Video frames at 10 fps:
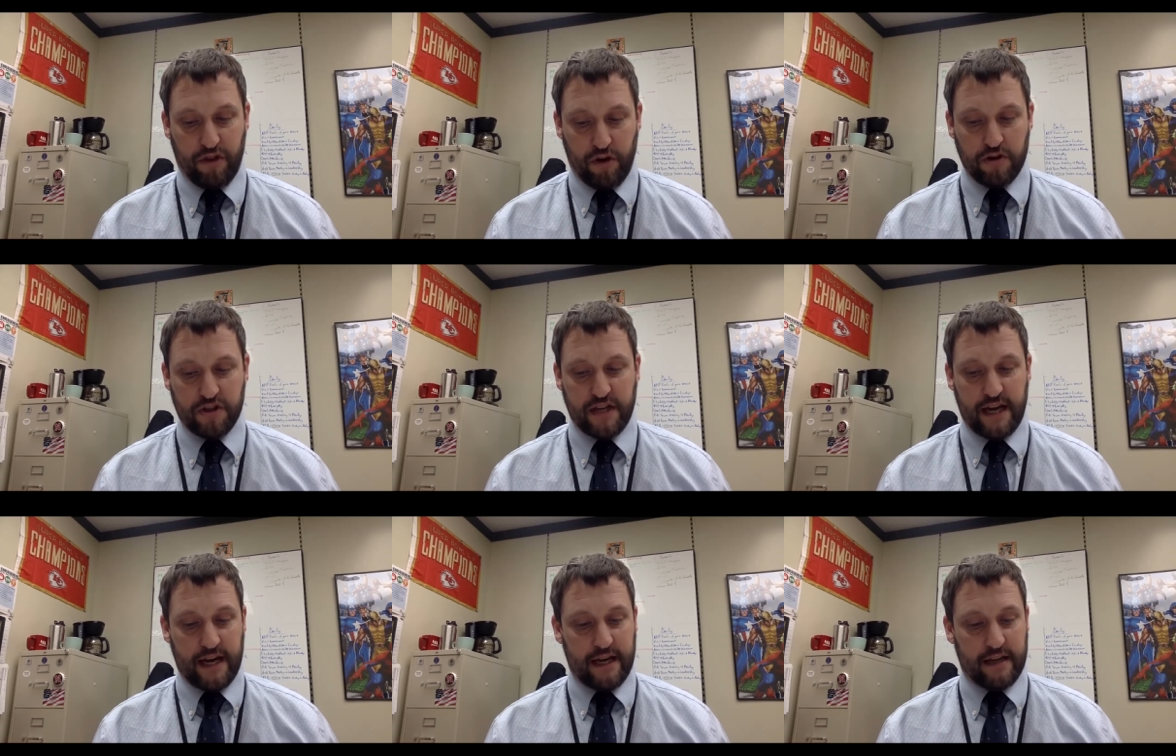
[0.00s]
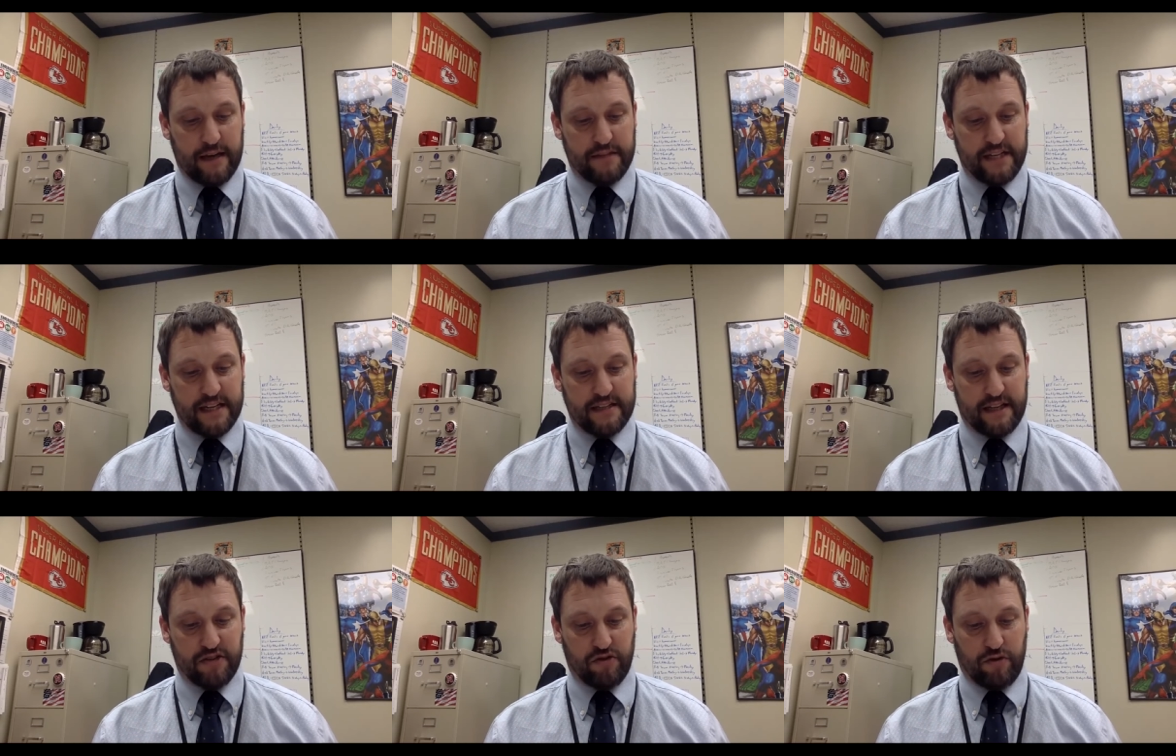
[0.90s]
Thursday in the
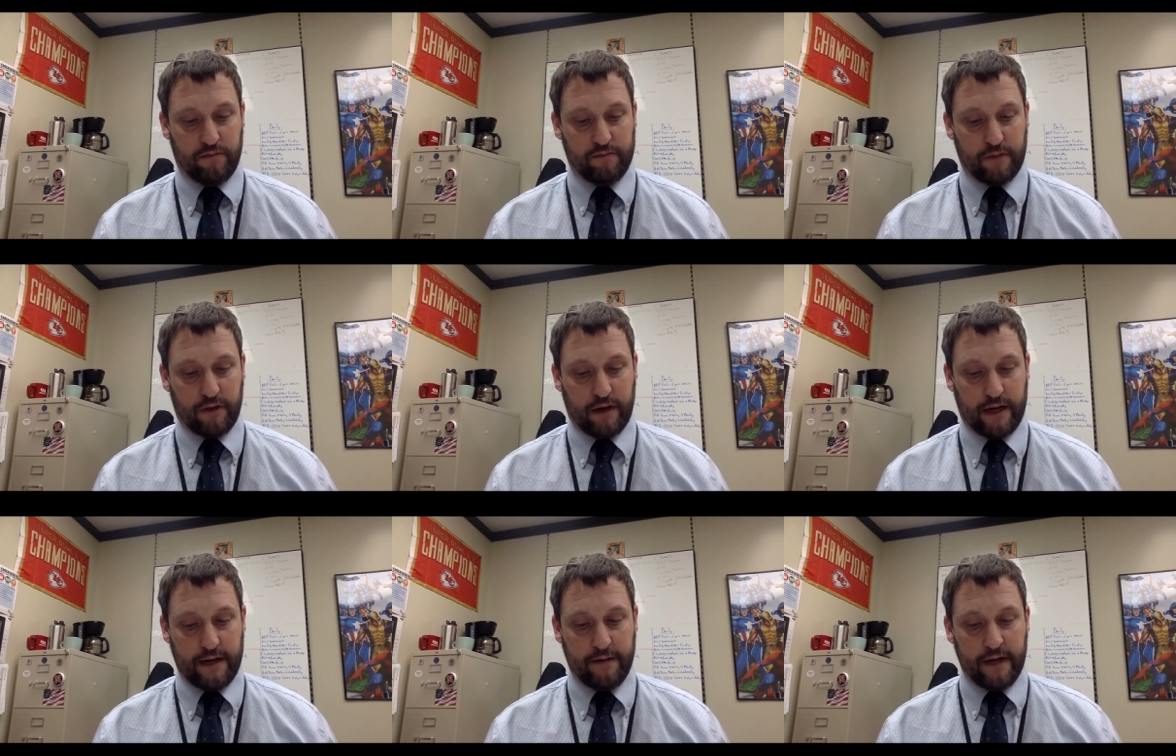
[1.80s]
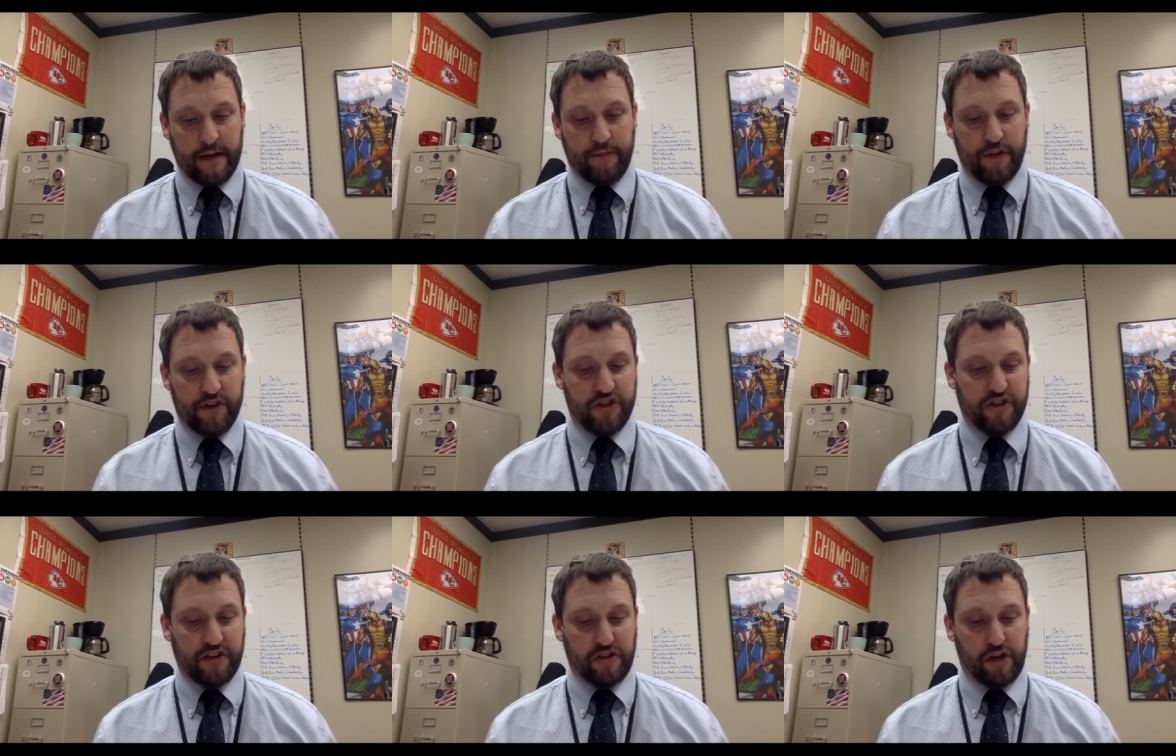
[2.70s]
MTSS room. All right. Then
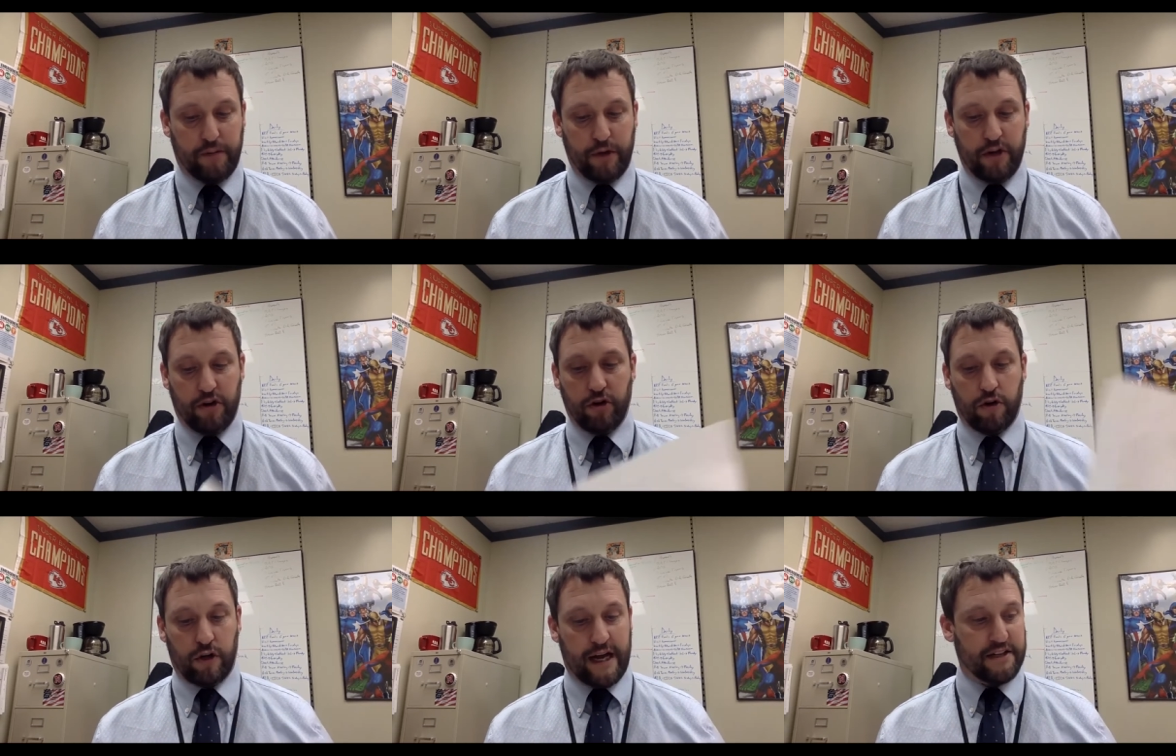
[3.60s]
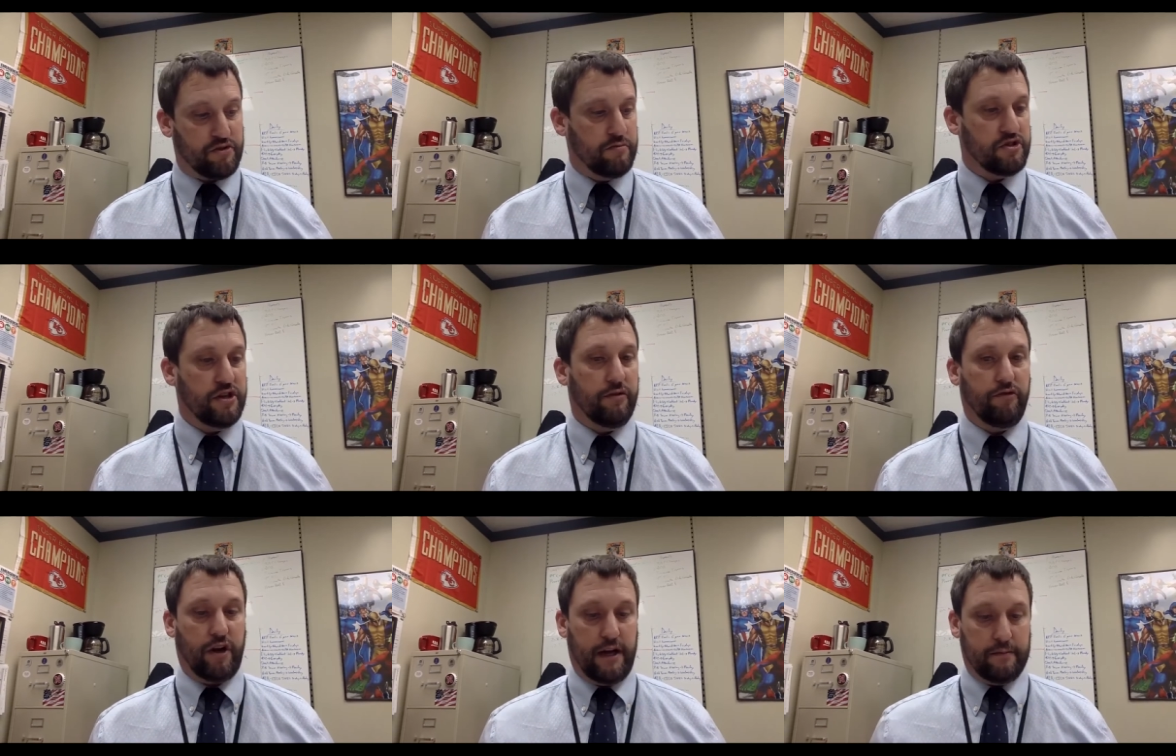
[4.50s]
she's also going to put it in your Google Classroom so you
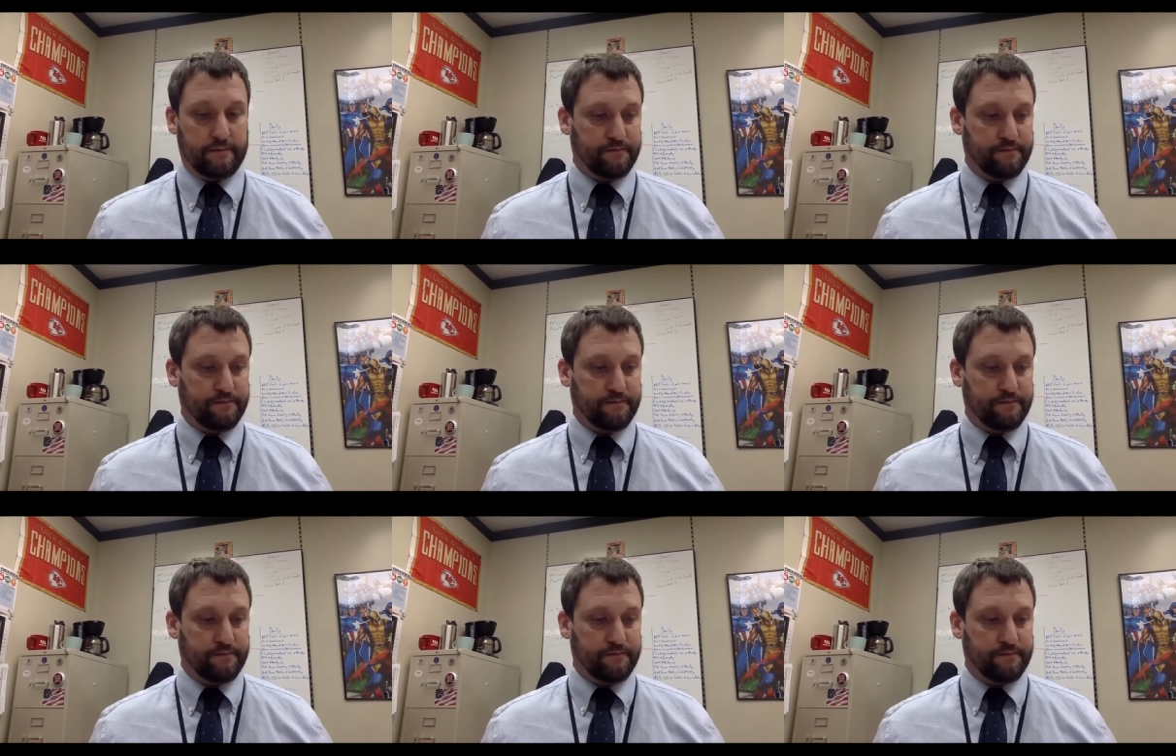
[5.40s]
don't forget.